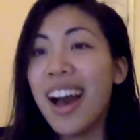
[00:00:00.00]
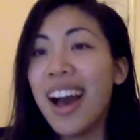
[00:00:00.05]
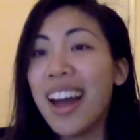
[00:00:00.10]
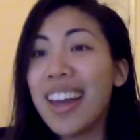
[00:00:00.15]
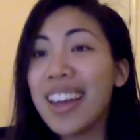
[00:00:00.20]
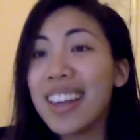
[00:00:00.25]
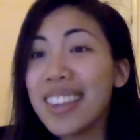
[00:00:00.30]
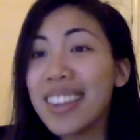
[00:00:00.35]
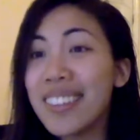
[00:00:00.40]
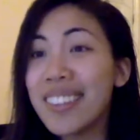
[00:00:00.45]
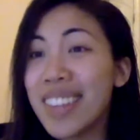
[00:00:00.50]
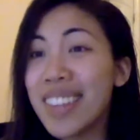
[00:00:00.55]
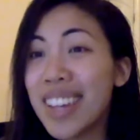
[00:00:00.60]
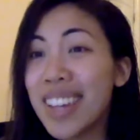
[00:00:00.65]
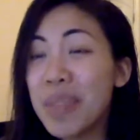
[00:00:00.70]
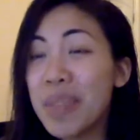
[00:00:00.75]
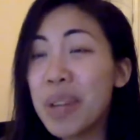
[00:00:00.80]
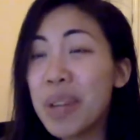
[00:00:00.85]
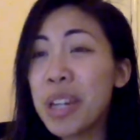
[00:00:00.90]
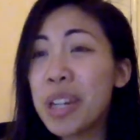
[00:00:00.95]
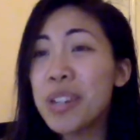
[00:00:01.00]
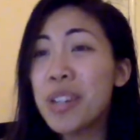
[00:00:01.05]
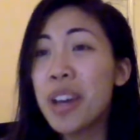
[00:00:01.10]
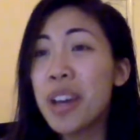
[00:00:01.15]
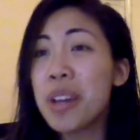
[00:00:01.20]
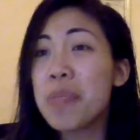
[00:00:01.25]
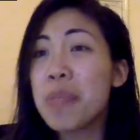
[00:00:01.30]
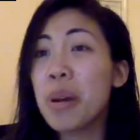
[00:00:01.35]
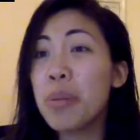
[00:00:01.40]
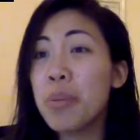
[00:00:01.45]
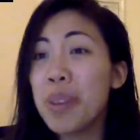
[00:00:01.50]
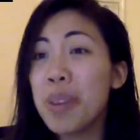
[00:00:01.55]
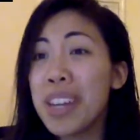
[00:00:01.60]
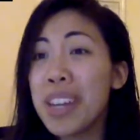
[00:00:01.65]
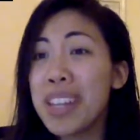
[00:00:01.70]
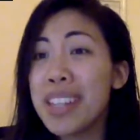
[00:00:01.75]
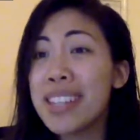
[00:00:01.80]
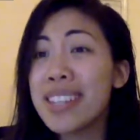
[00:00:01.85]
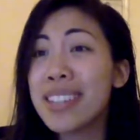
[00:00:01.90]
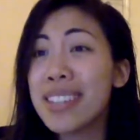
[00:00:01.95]
Hi, Olivia. We're here talking about
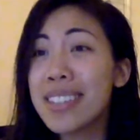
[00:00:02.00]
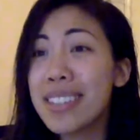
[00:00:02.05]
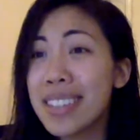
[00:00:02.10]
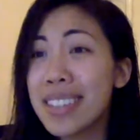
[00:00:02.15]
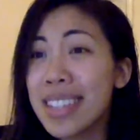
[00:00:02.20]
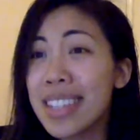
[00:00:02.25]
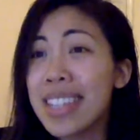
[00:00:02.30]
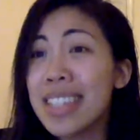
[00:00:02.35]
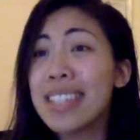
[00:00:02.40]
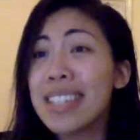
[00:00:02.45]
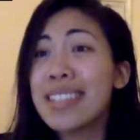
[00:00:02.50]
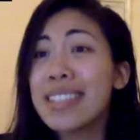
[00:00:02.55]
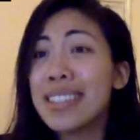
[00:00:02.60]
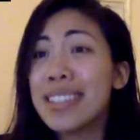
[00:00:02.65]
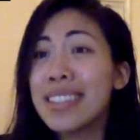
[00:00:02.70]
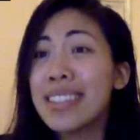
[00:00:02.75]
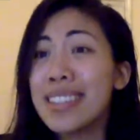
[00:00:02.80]
wins because let's